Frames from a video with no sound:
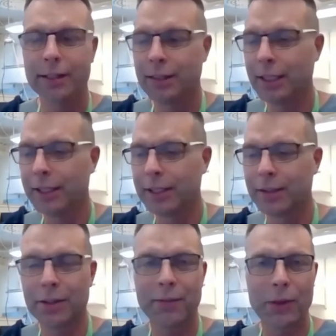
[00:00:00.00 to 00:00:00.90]

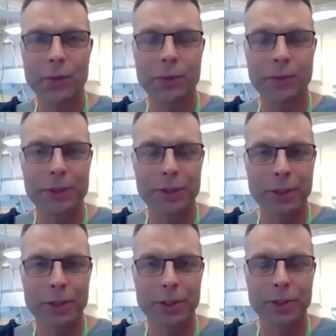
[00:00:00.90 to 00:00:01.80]
idea of lone
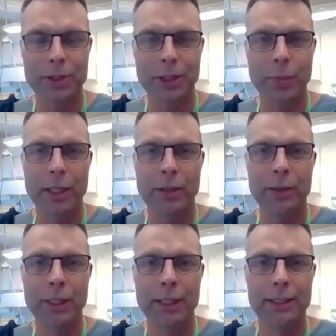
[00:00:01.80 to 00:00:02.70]
researcher
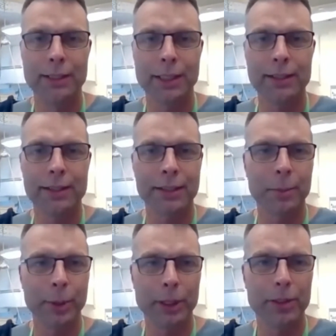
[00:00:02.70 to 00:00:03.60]
somehow
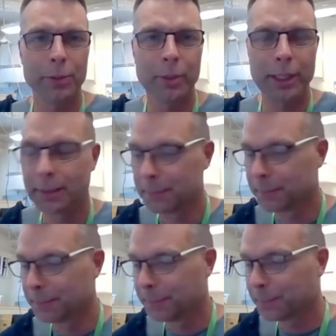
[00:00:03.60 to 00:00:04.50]
doesn't appear to me.